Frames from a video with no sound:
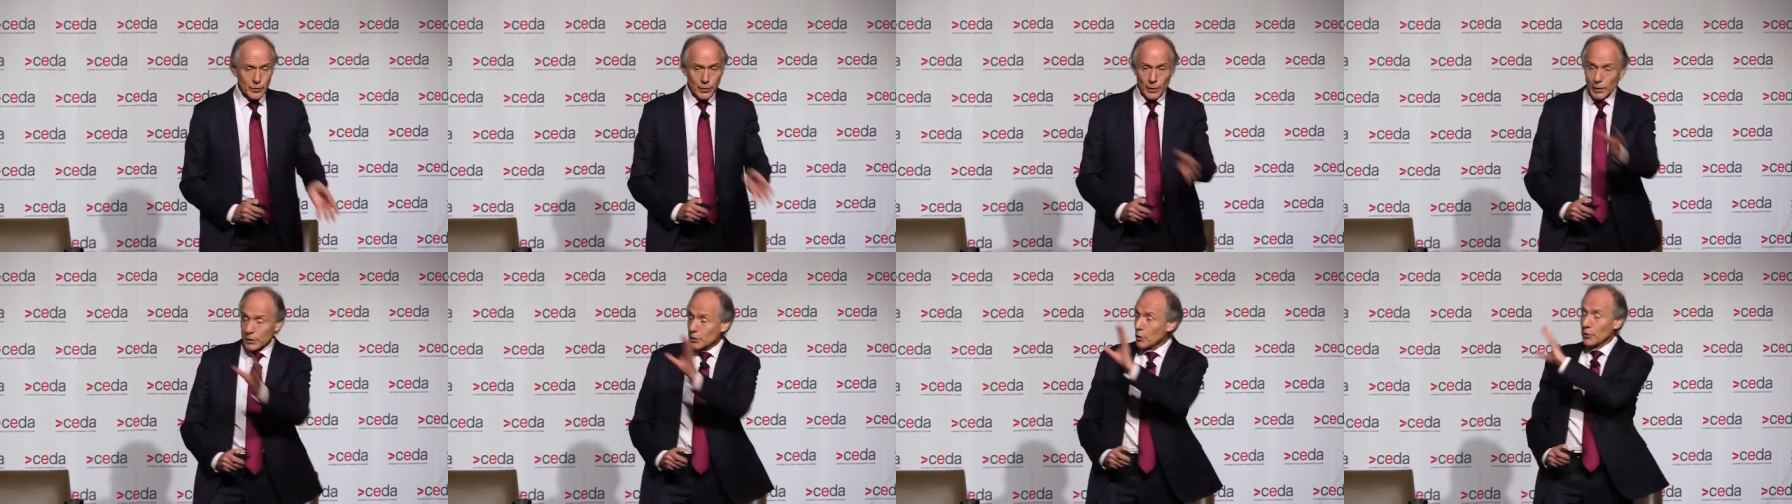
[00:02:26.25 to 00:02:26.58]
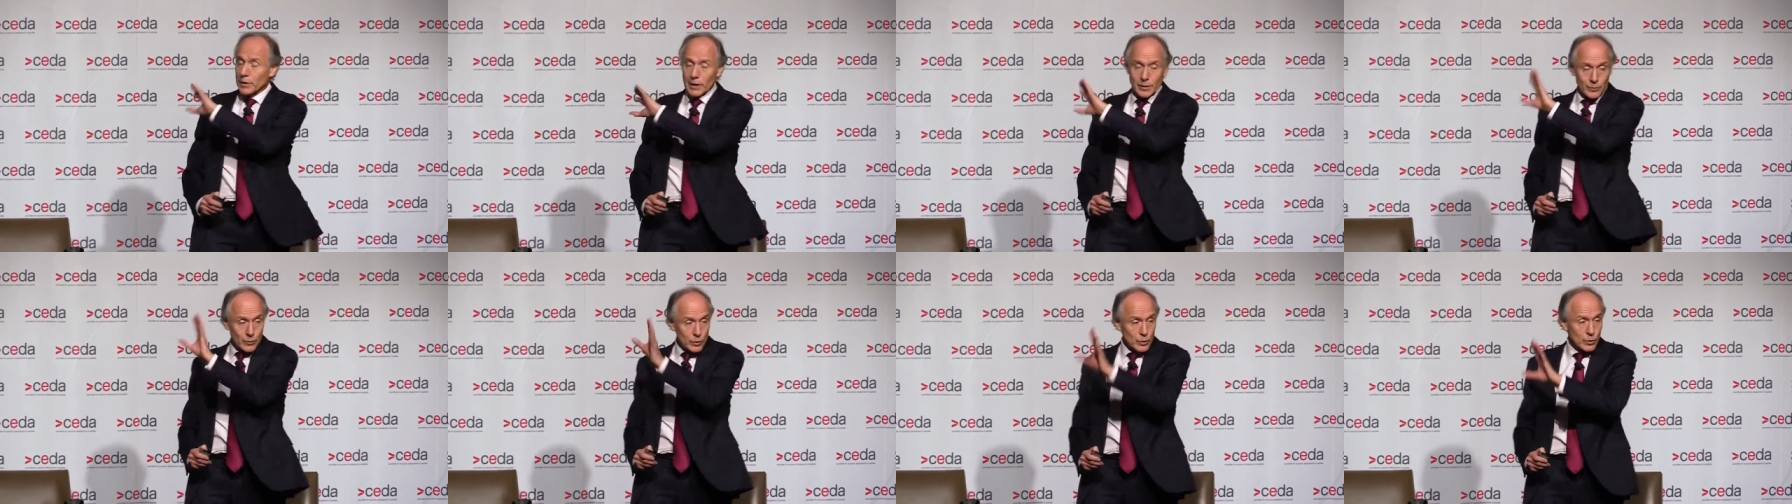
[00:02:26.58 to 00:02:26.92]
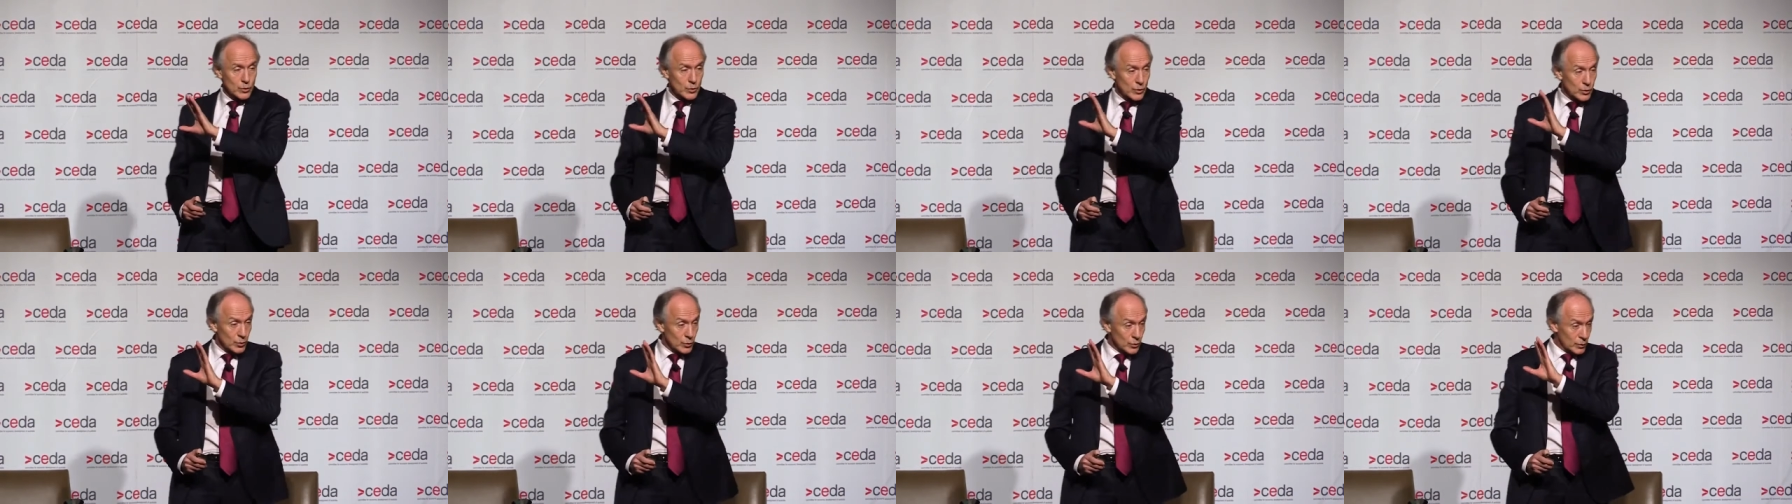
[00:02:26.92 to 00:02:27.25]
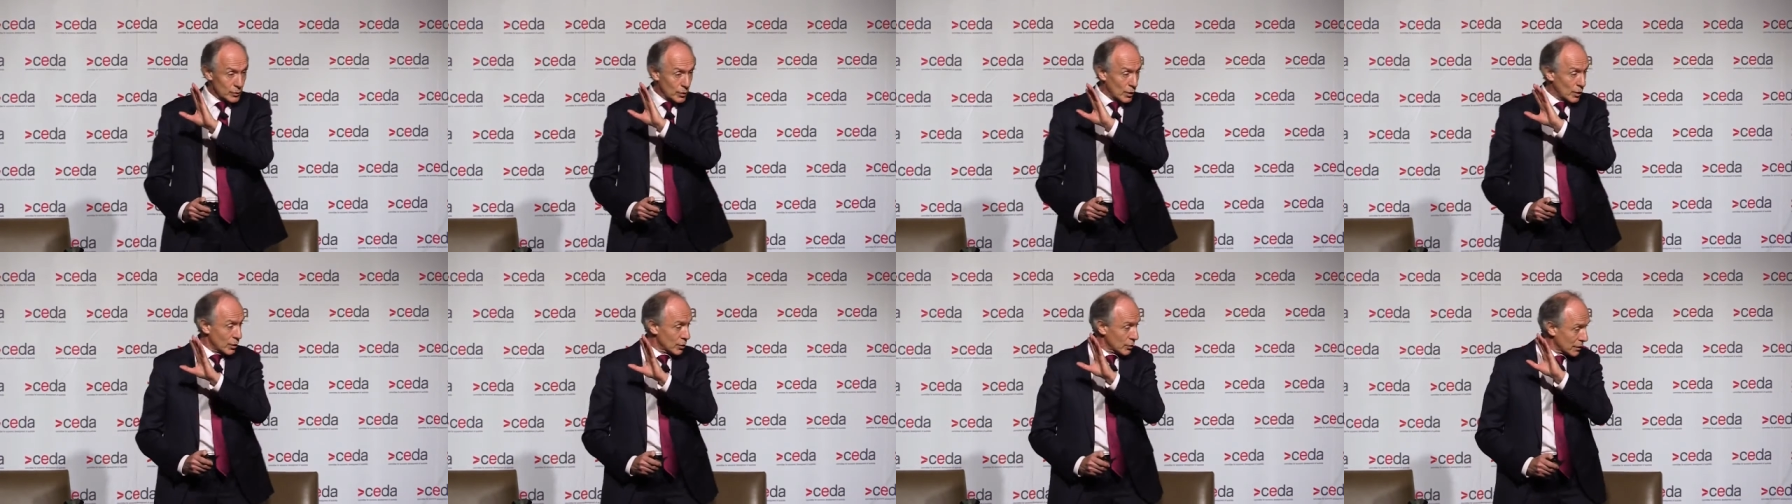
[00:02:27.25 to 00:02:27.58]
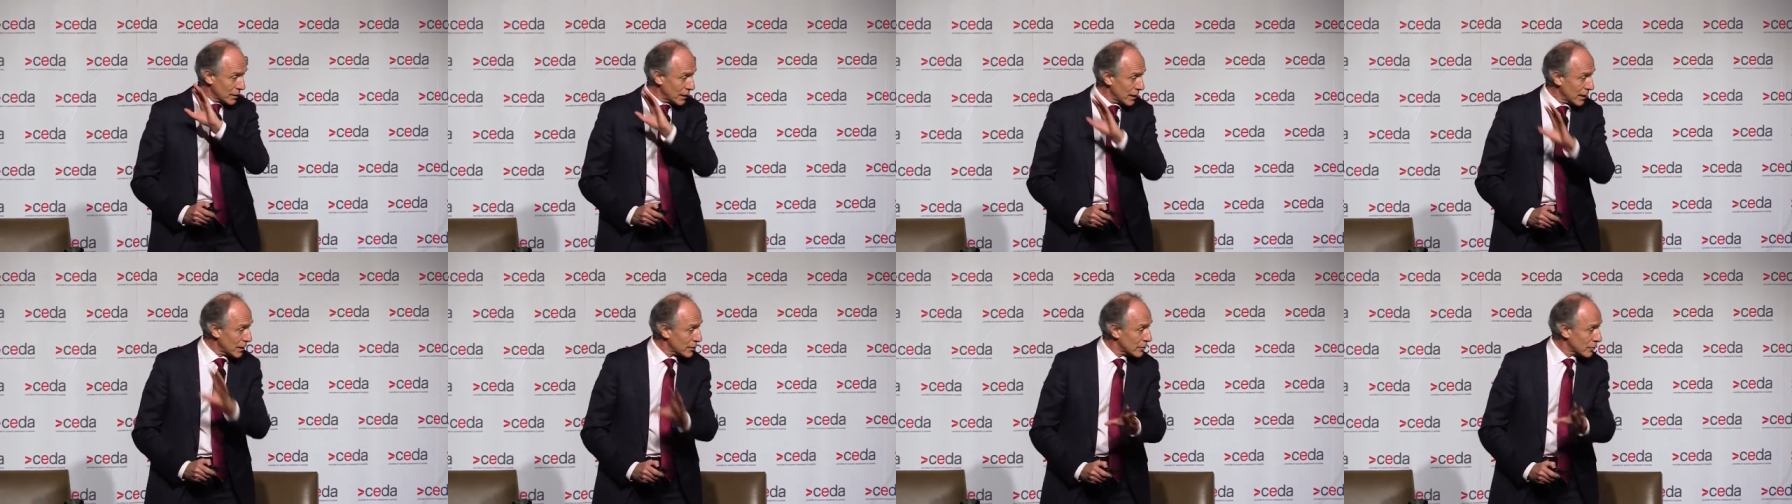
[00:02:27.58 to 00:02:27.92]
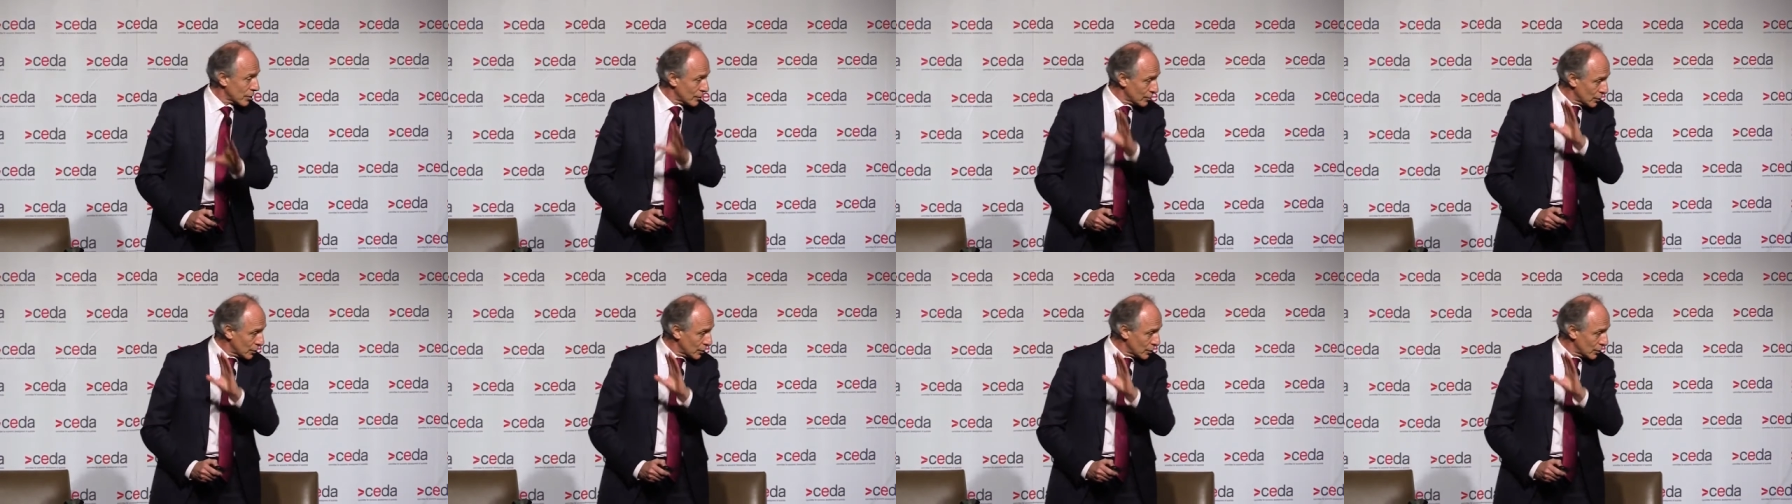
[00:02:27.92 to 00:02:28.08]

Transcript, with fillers: So I don't have oil, coal, coal and gas.